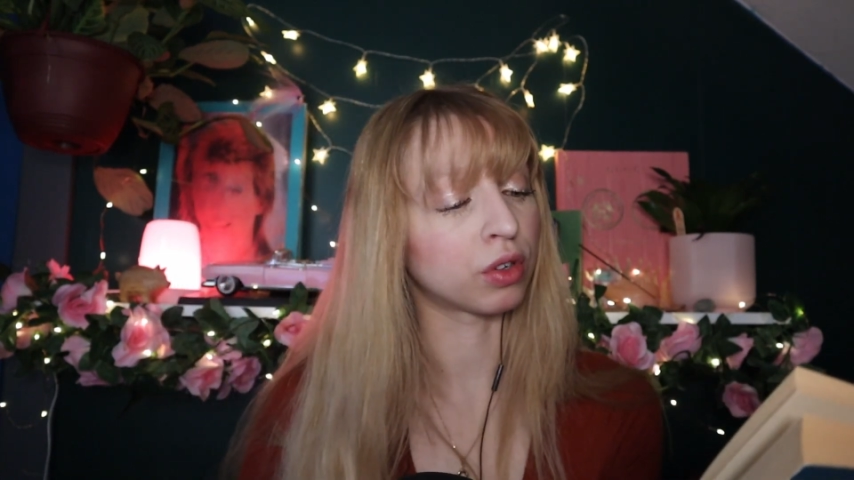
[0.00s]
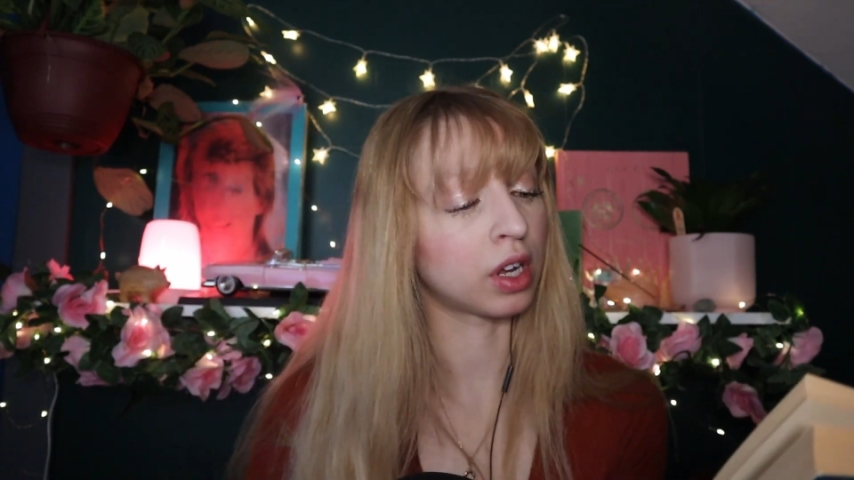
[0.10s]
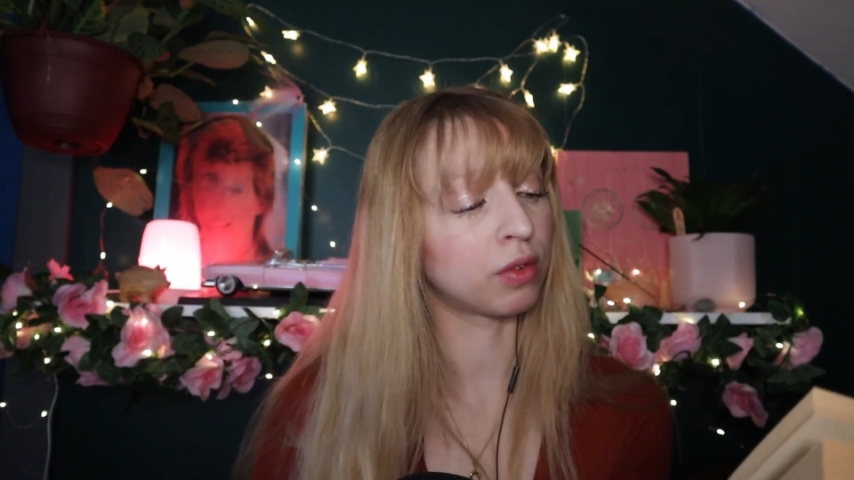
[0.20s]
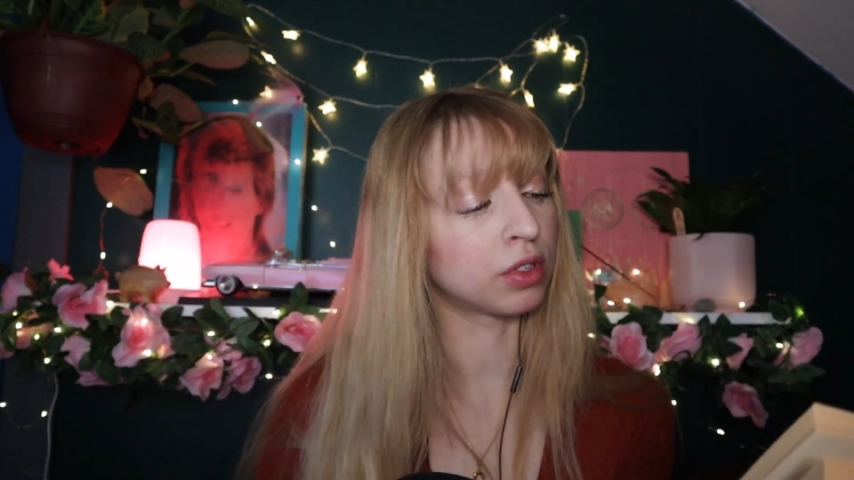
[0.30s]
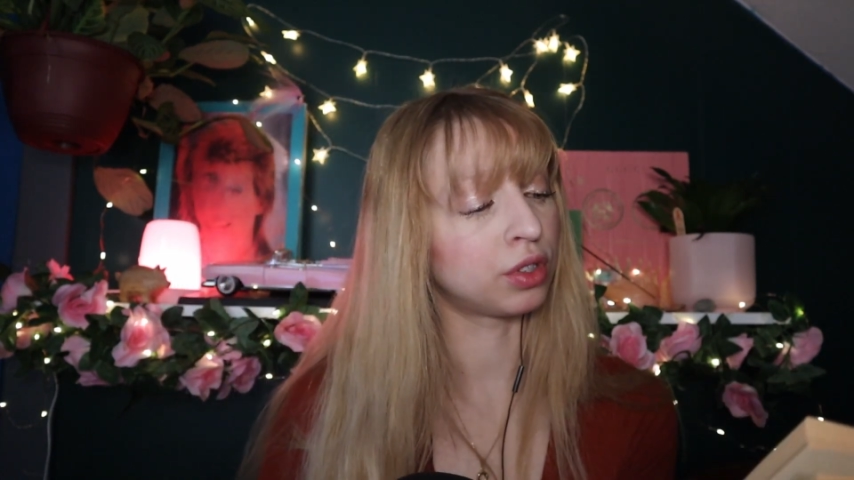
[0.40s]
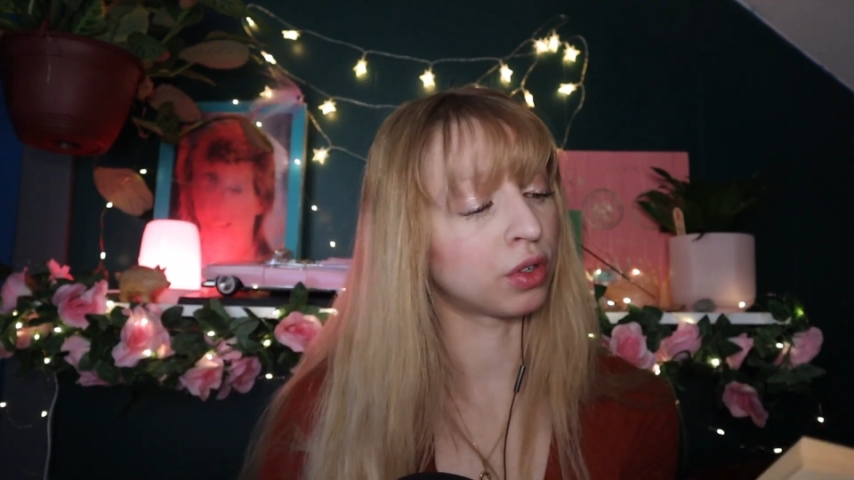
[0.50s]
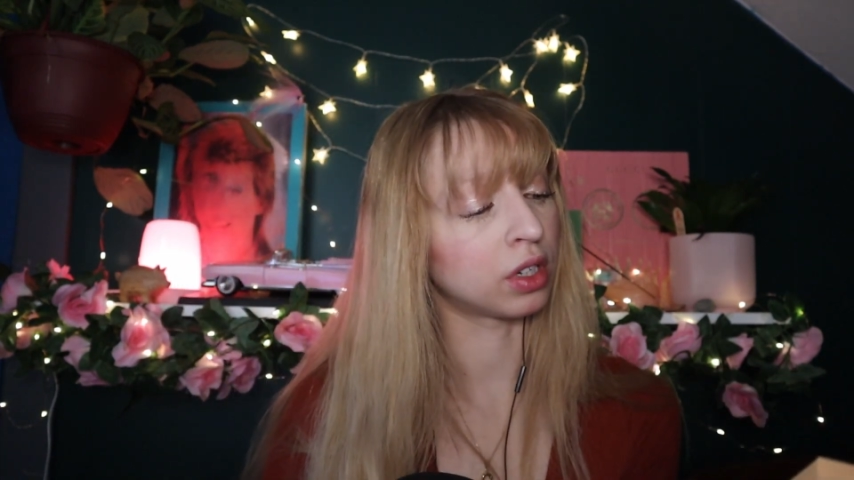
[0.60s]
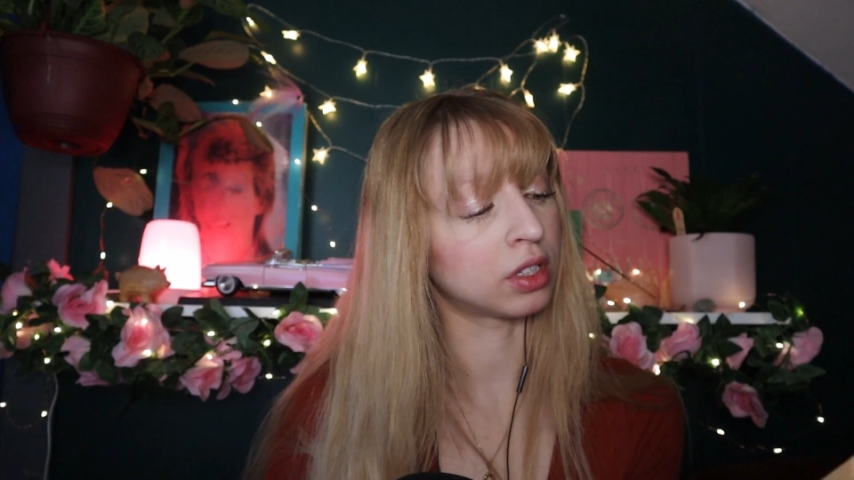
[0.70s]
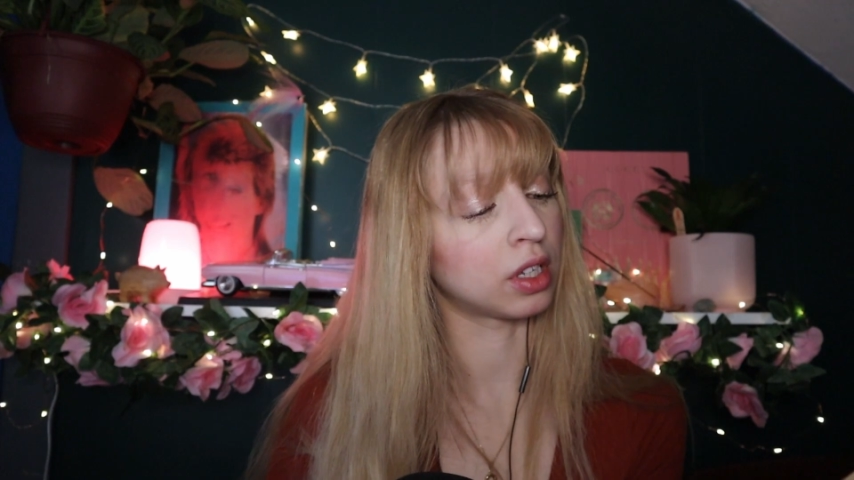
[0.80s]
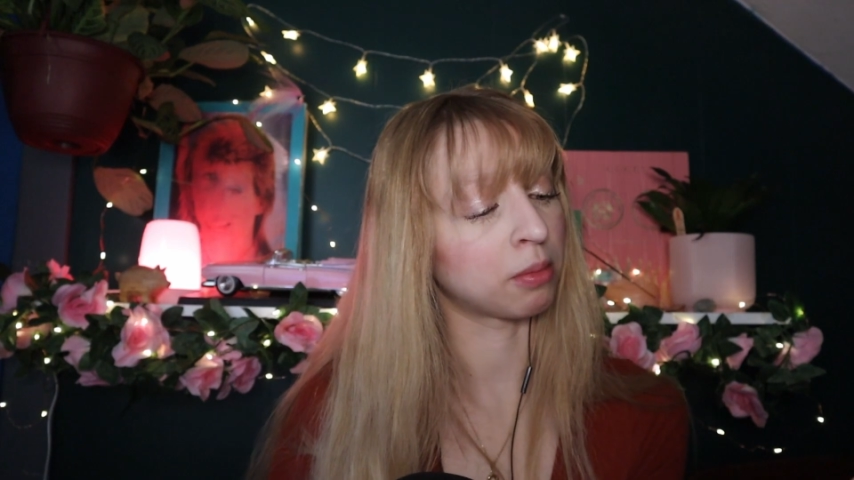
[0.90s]
great
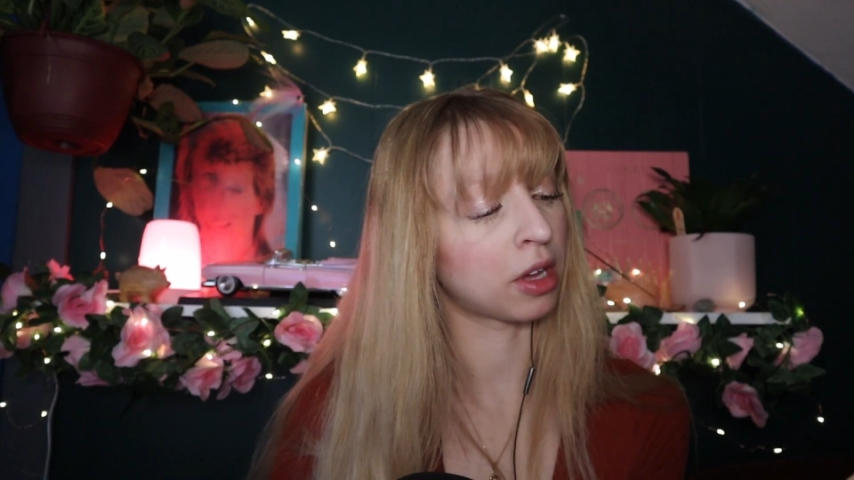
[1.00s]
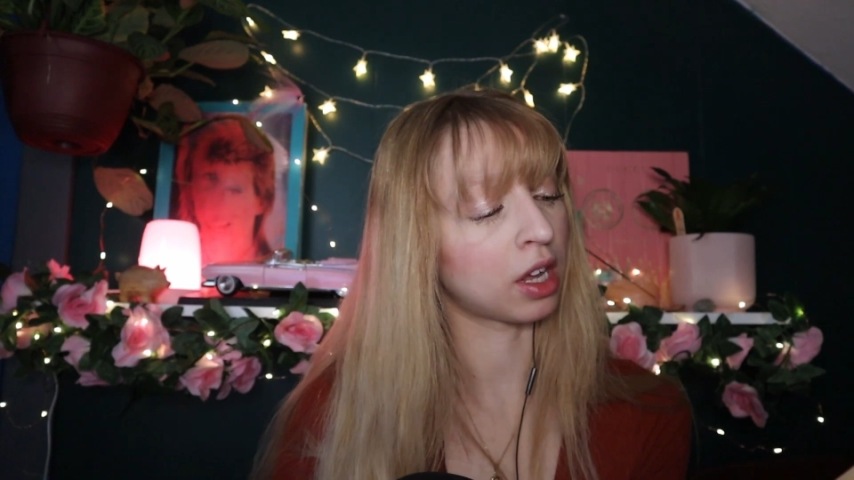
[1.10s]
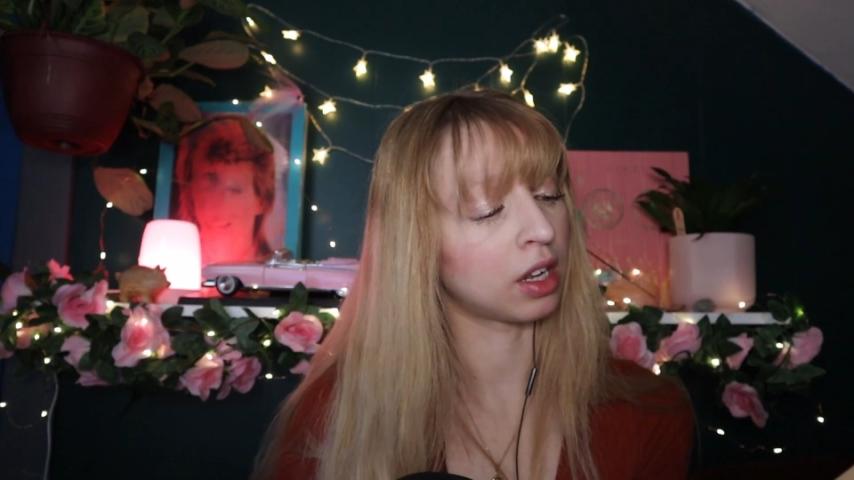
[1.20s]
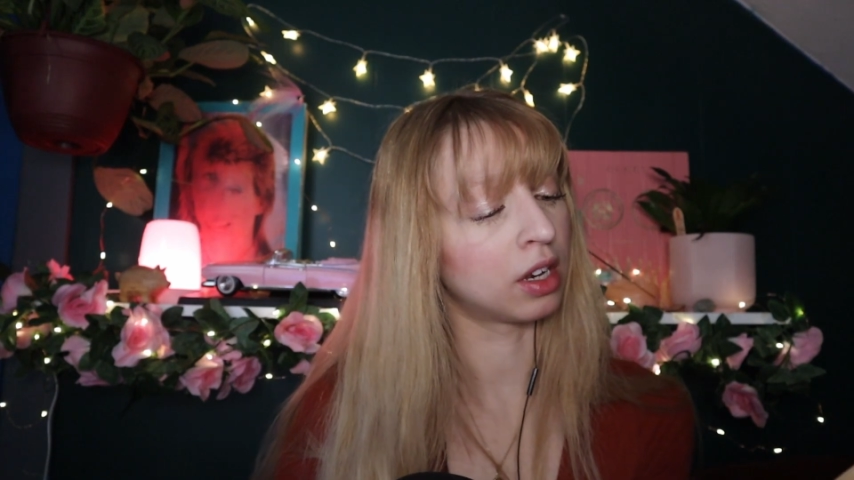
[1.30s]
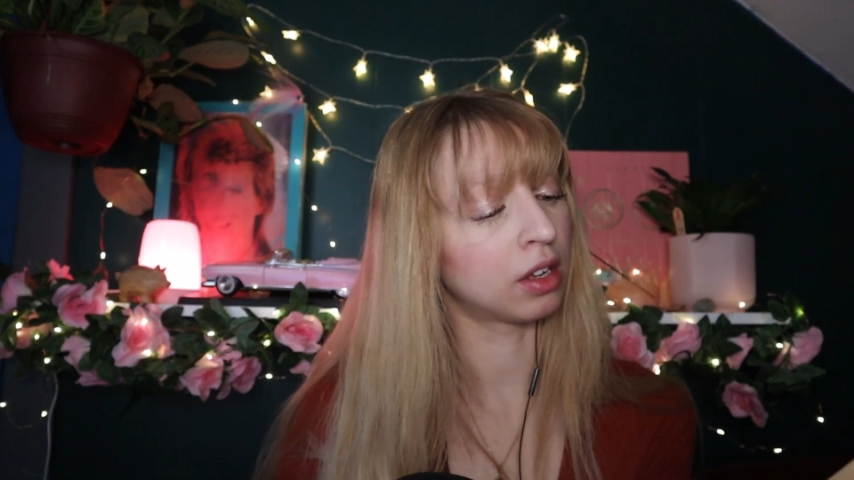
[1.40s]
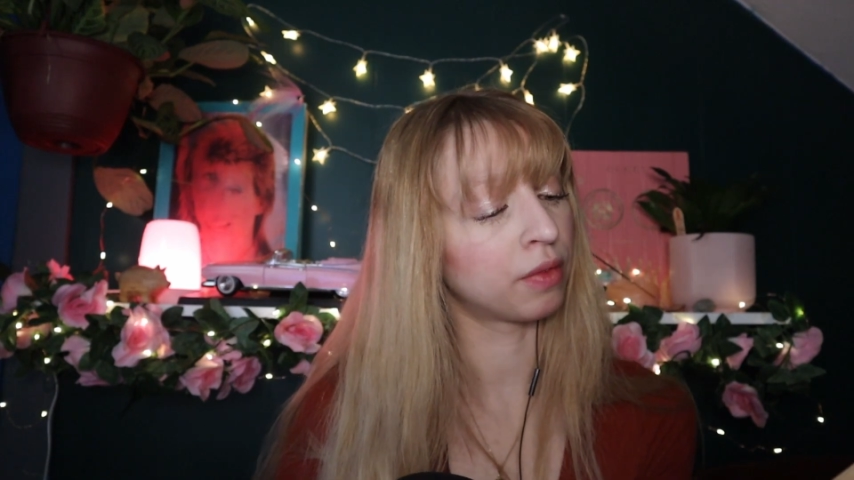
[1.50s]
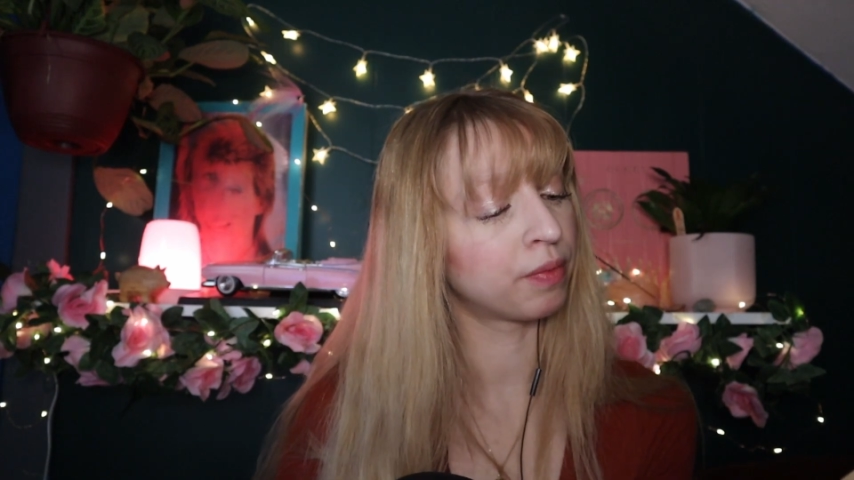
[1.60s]
rejoicing made.